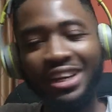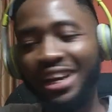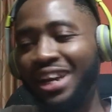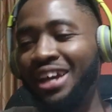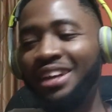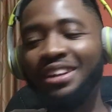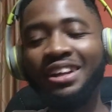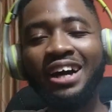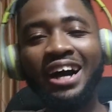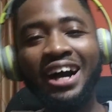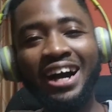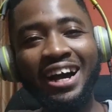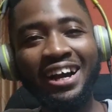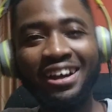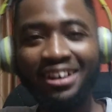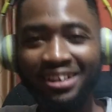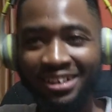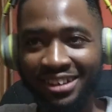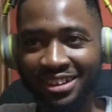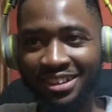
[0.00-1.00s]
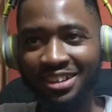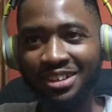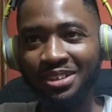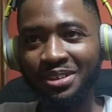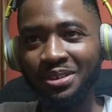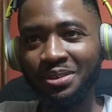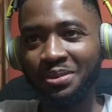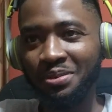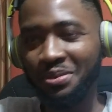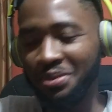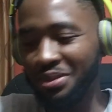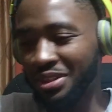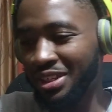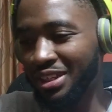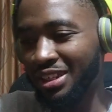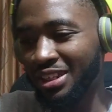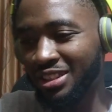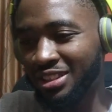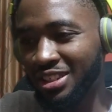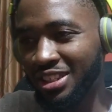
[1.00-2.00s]
LI.
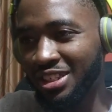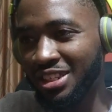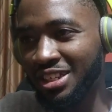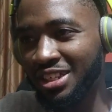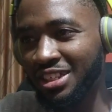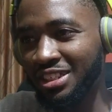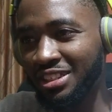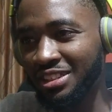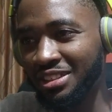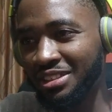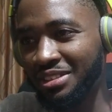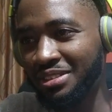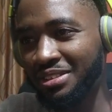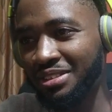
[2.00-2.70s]
Okay, let's take it again